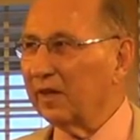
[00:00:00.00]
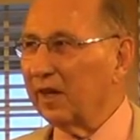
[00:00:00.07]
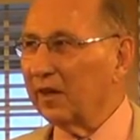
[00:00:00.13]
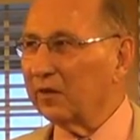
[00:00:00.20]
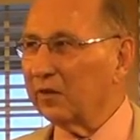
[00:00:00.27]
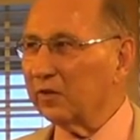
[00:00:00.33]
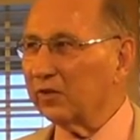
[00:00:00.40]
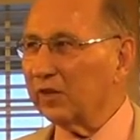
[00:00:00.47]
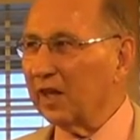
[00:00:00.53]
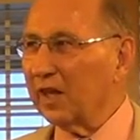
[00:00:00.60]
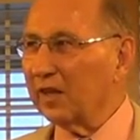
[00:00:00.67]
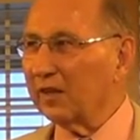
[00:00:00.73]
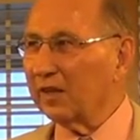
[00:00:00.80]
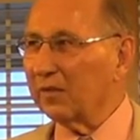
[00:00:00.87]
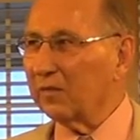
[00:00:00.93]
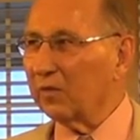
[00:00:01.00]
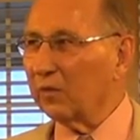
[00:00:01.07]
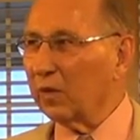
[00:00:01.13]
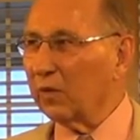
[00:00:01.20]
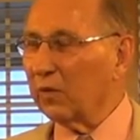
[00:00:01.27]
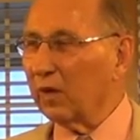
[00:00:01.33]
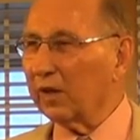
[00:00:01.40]
Understand that
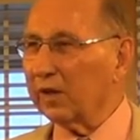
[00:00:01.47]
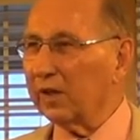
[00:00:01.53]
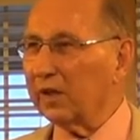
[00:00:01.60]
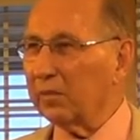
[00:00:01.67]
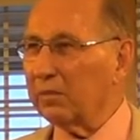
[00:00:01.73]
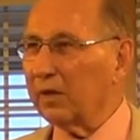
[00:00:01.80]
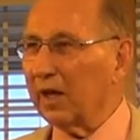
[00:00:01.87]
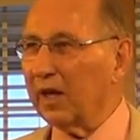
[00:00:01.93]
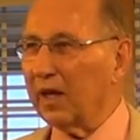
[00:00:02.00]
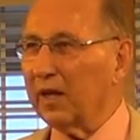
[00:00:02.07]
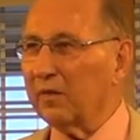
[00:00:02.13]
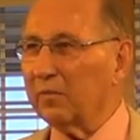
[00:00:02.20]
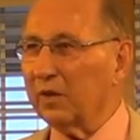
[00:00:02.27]
we're working the plan,